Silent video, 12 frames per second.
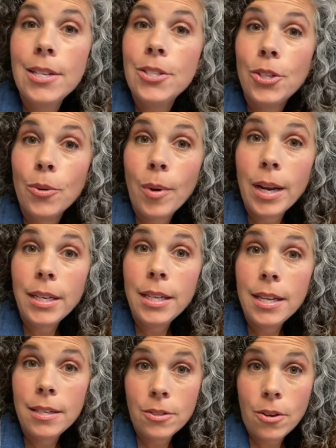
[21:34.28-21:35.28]
So Randy
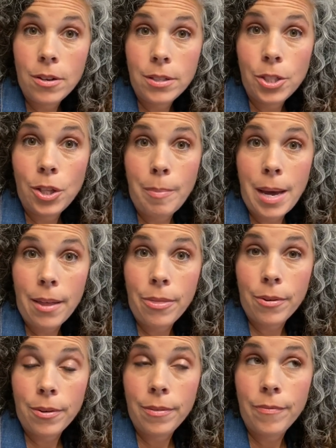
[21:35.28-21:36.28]
has gone to the
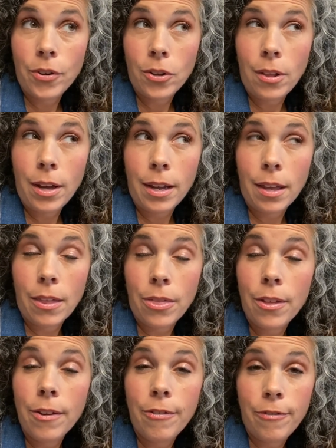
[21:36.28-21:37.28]
bathroom for like
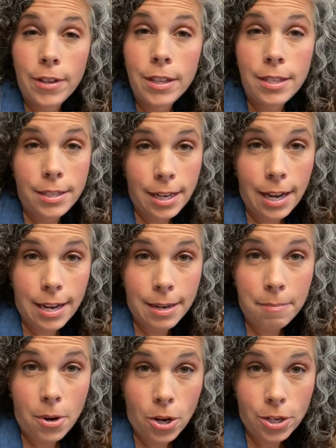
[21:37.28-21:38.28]
the fifth
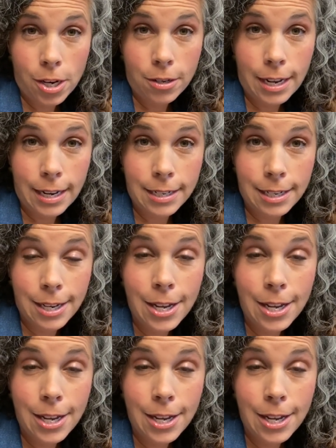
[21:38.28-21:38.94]
time on our date.